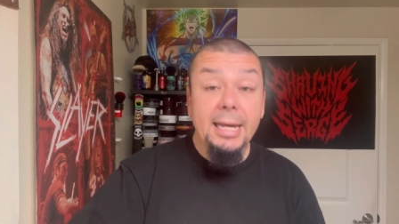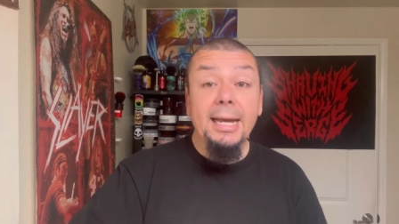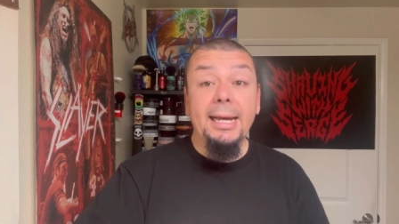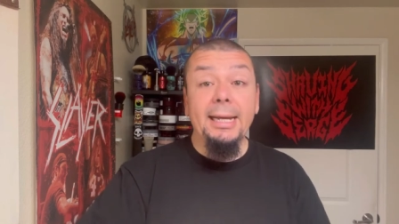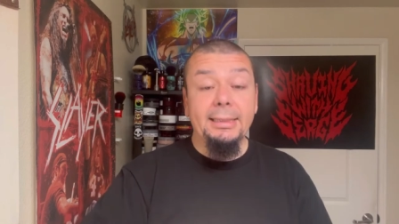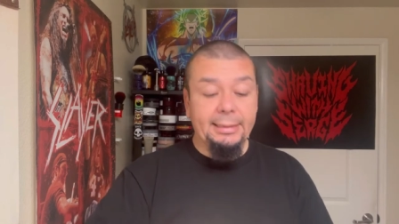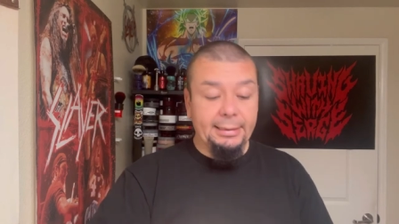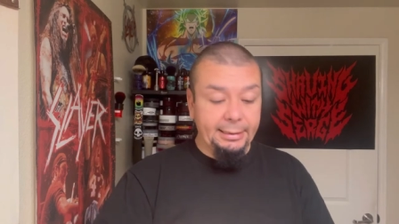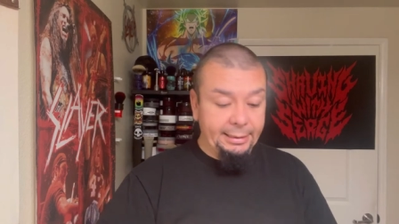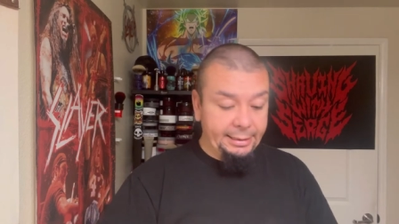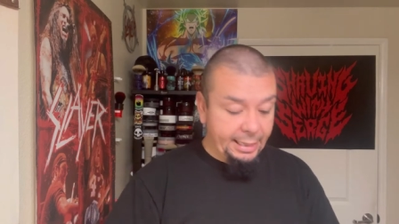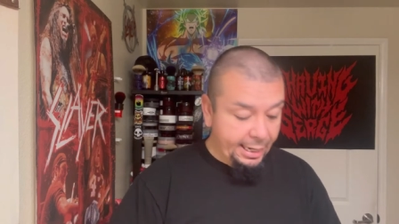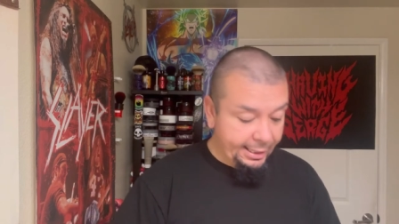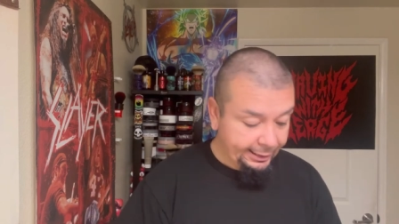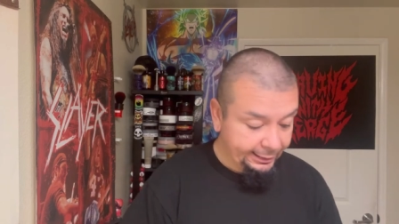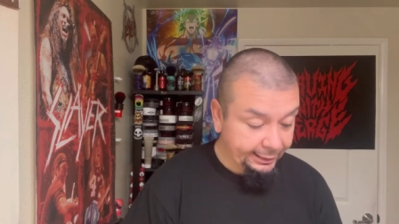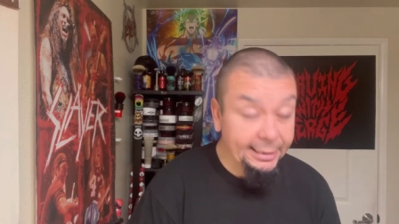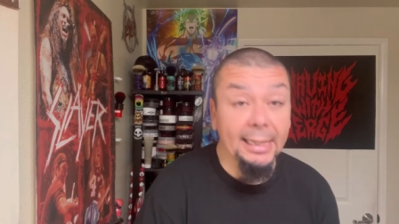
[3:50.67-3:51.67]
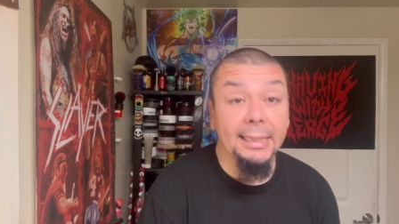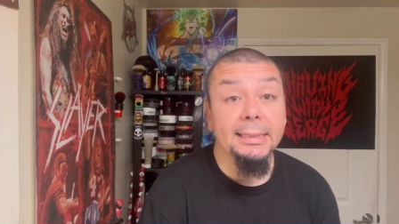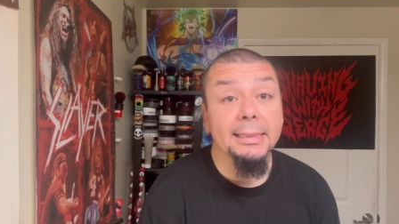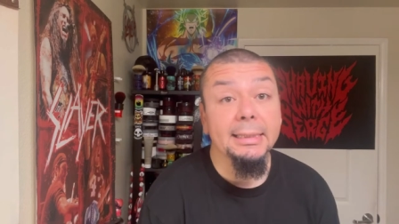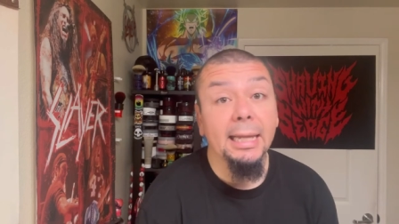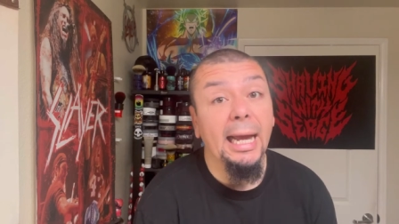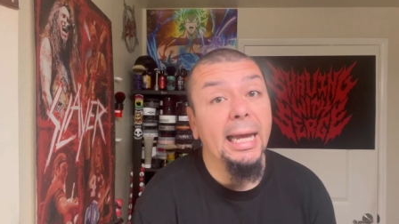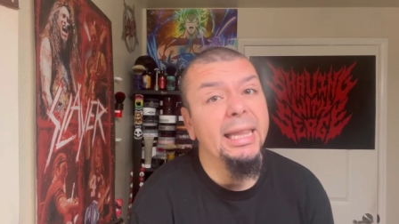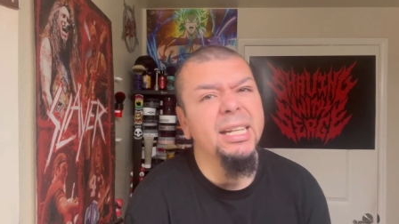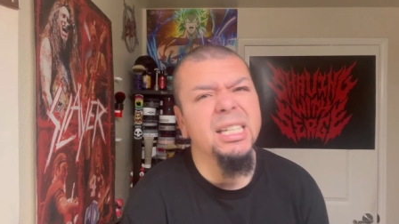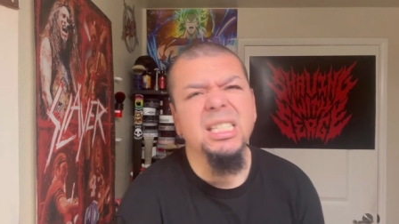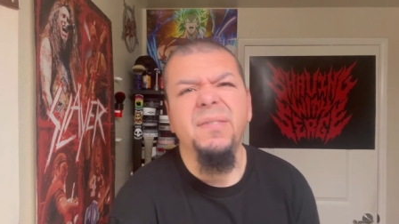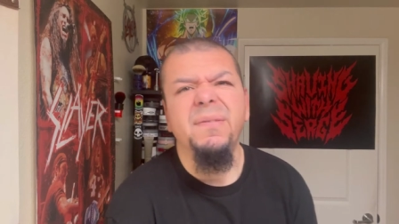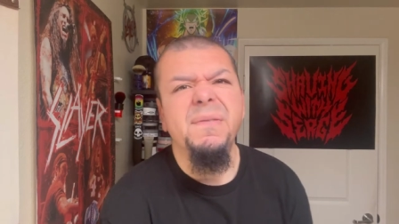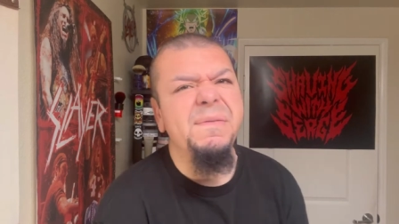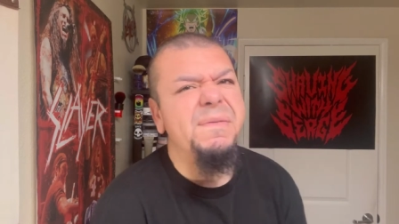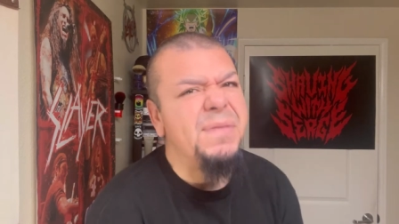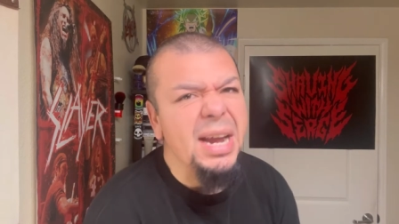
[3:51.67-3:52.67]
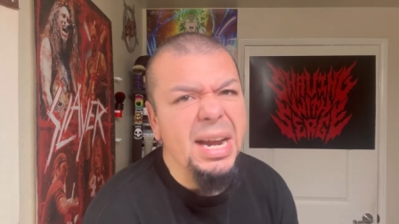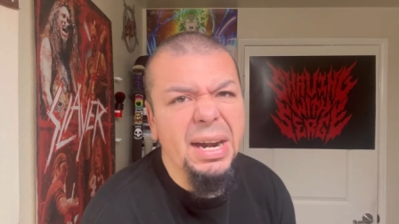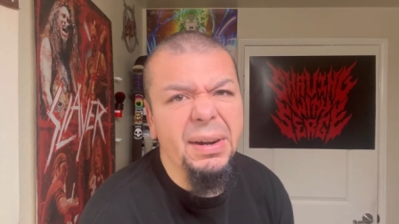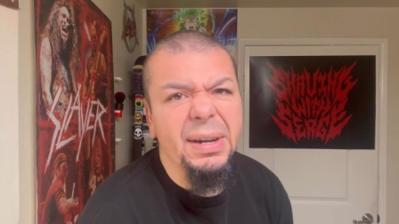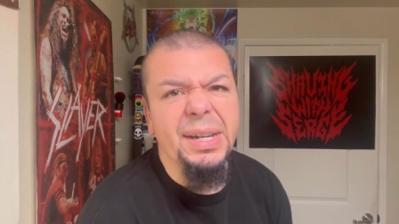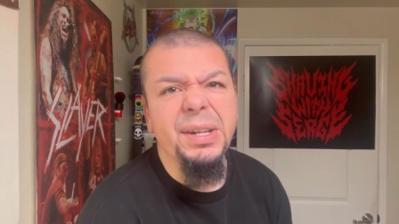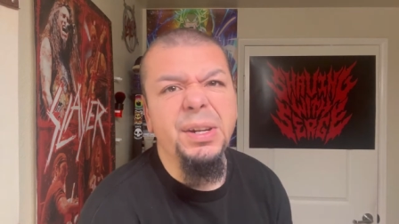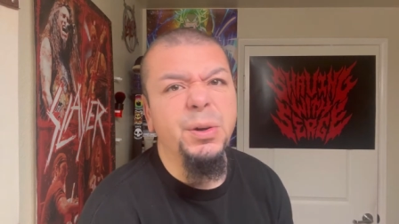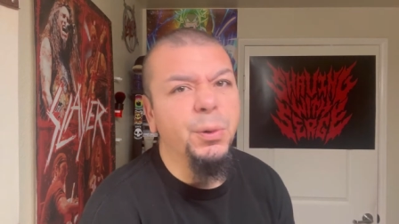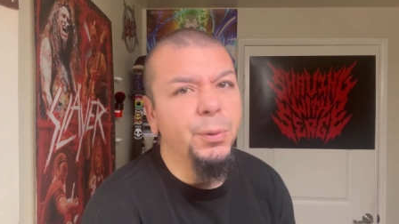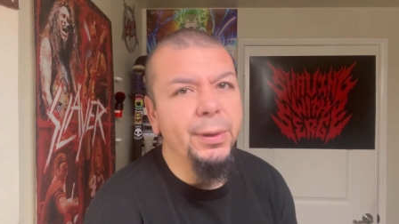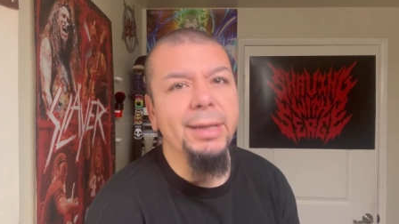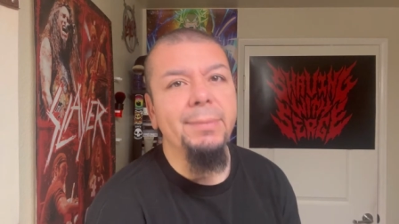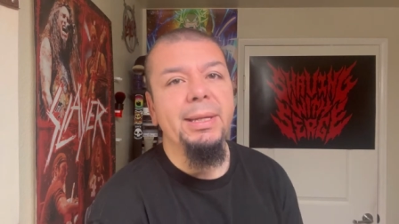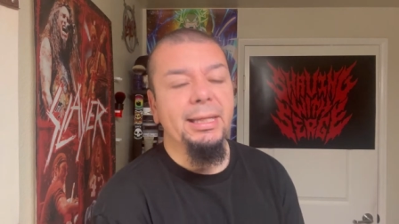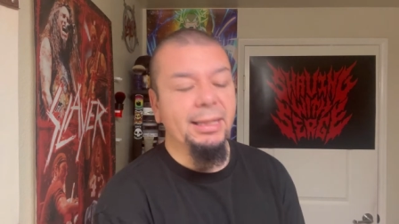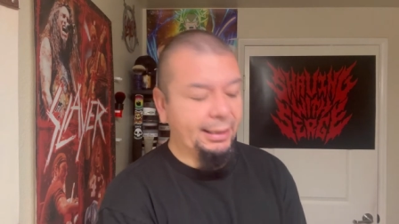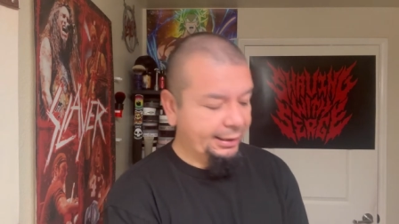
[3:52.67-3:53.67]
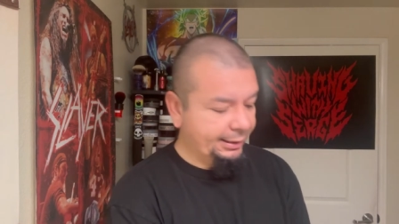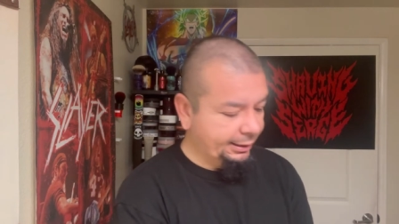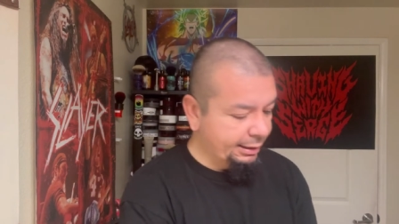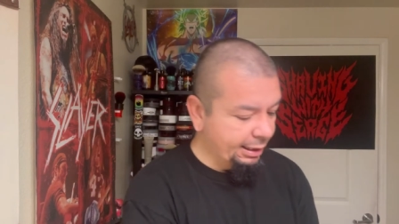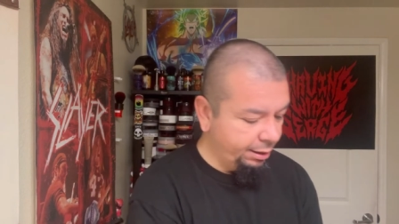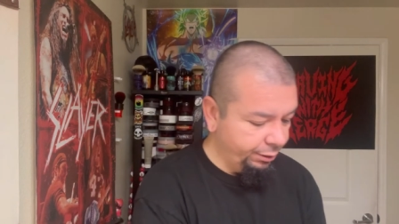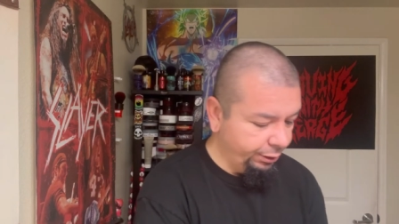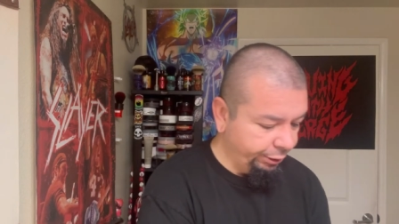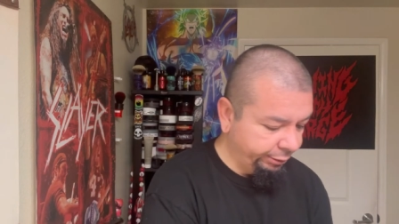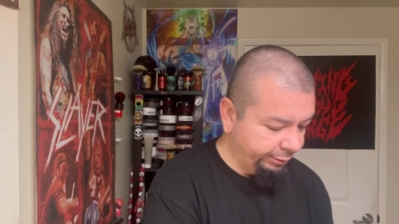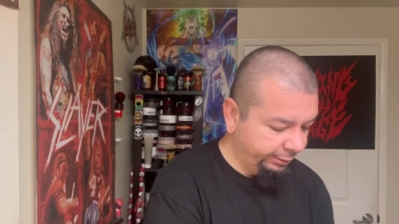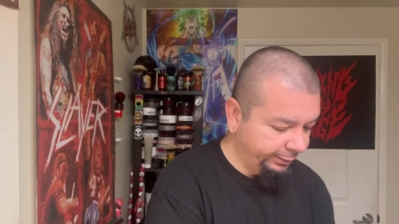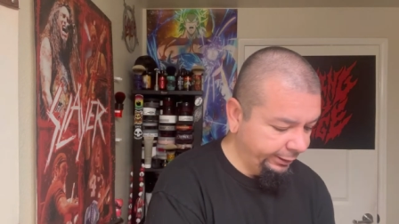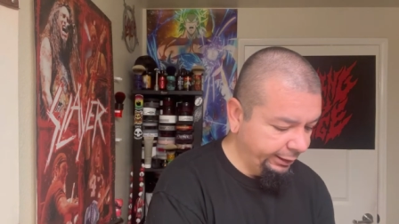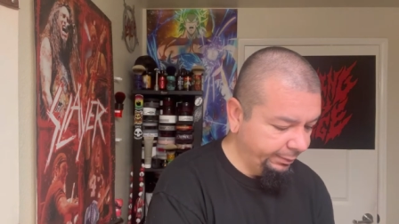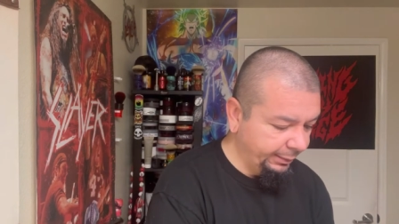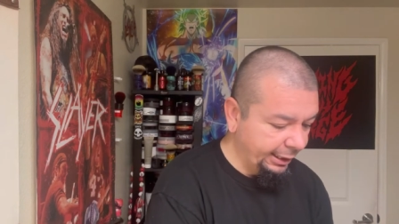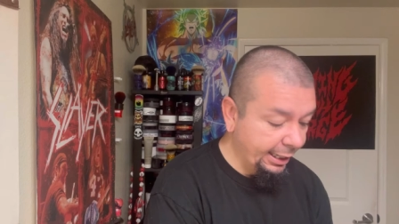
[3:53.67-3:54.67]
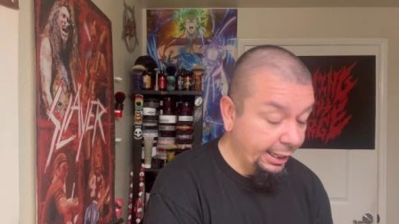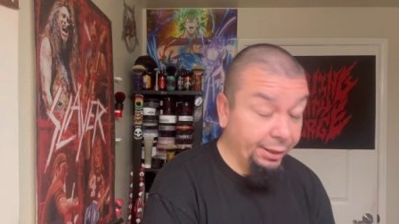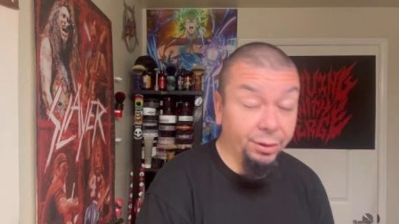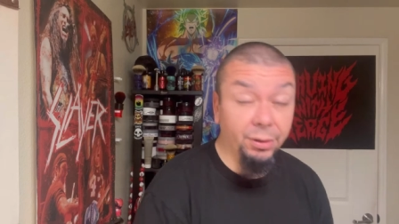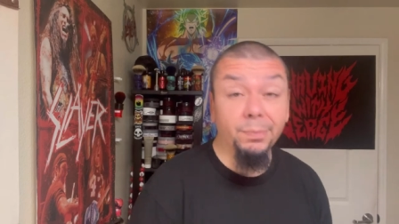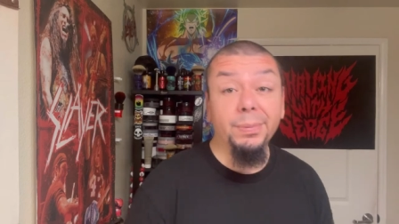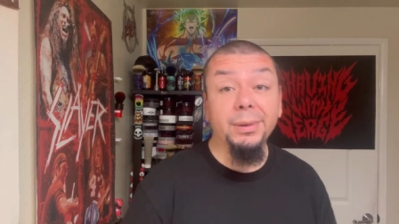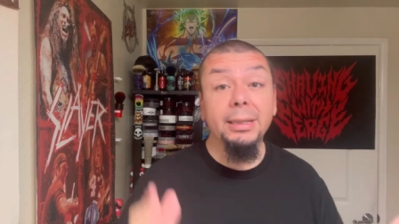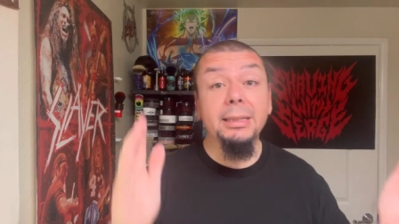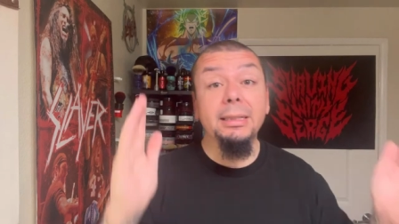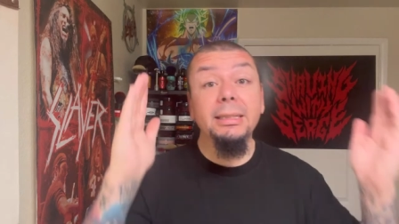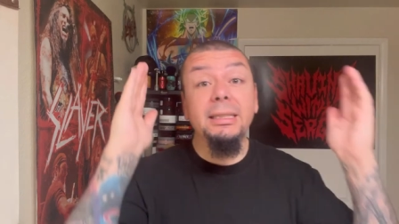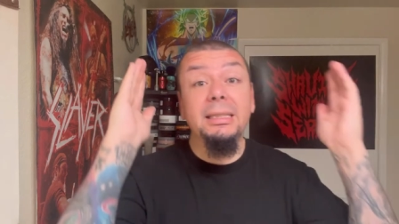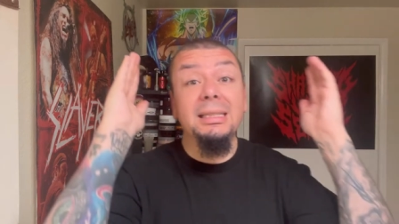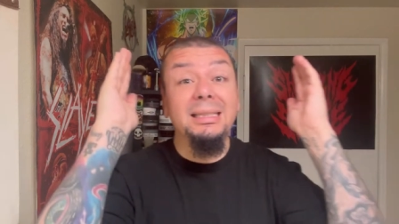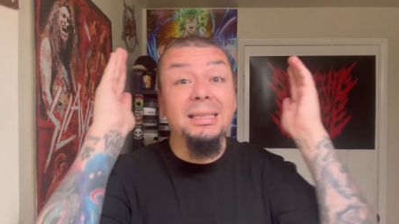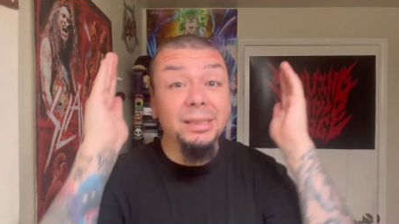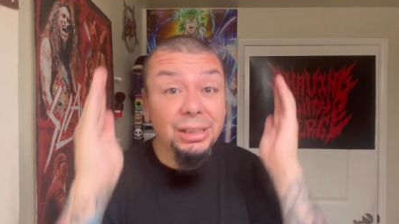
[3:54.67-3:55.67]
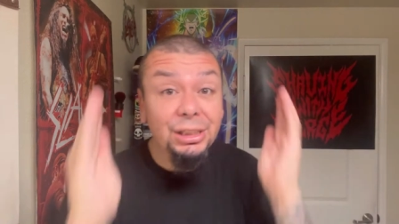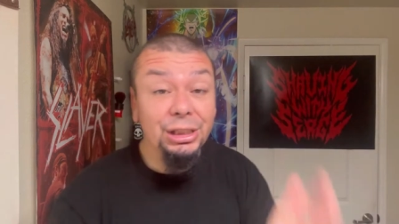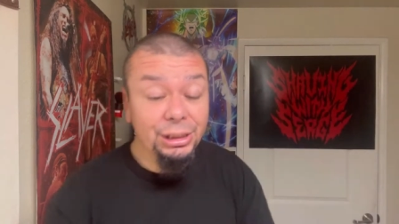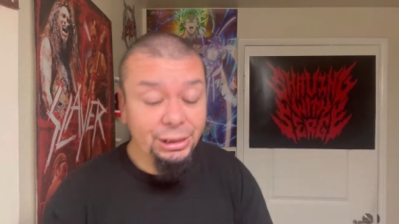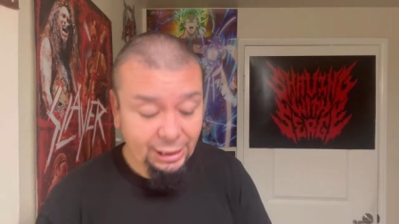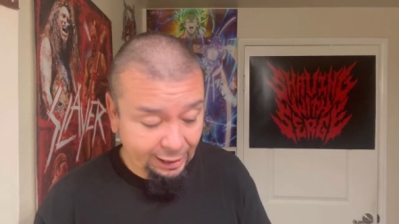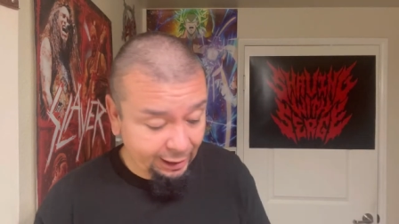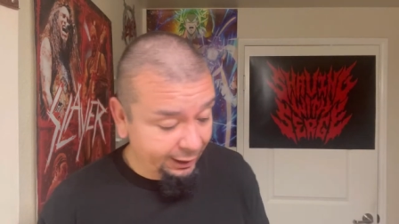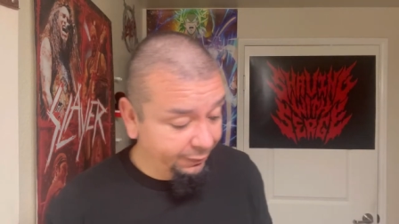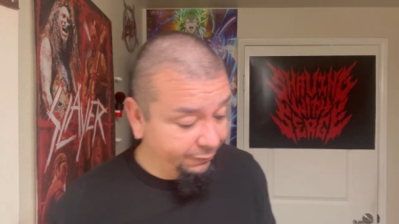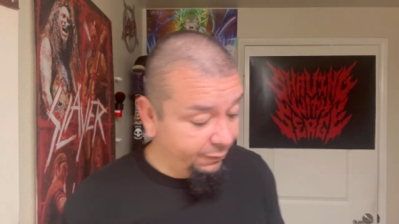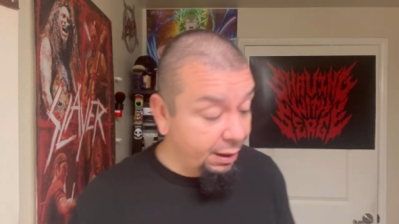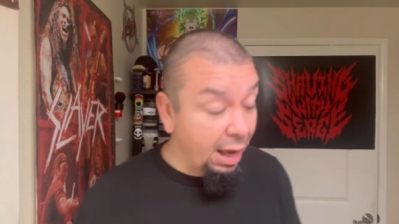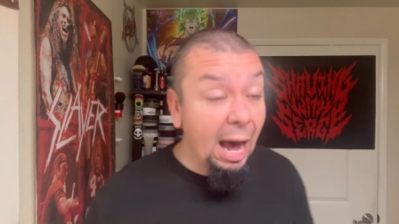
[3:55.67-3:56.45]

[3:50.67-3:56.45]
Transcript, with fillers: It's not a dense lather, it's a very creamy, like sour cream lather, but the shave,